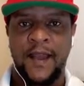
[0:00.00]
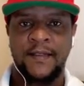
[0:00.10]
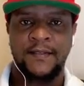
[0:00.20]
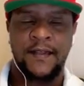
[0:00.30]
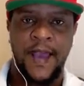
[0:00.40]

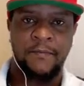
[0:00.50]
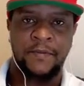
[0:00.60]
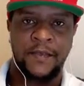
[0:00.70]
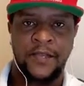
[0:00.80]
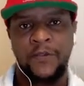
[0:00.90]
others
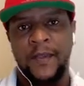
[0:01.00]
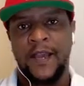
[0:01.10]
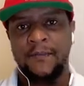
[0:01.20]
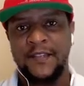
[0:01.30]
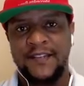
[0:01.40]
happy, you
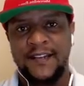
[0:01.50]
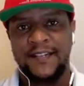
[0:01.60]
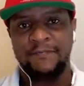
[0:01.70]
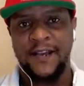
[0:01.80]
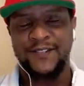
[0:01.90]
become the
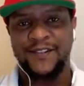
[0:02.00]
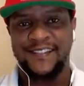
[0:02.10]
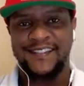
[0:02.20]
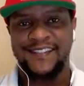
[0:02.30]
saddest person.